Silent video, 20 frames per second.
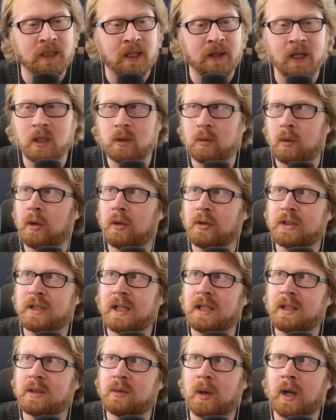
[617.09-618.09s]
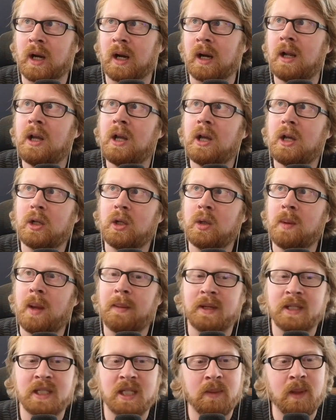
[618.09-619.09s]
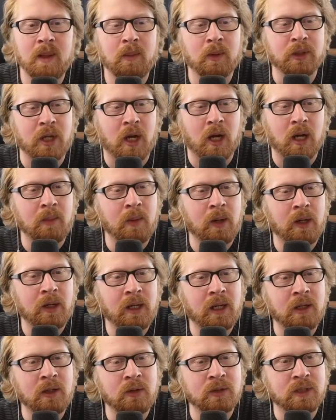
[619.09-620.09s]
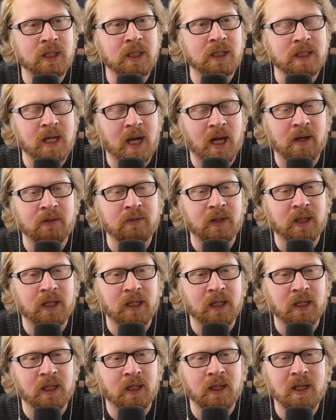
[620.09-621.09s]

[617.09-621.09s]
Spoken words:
I think it's one of those things where you maybe see people talk about it and you see it's kind of like